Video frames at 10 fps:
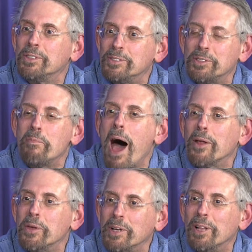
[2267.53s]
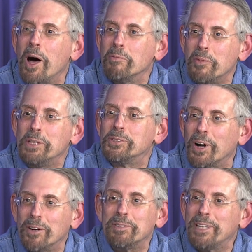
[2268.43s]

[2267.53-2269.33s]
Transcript: It's the motto of the club, we serve, and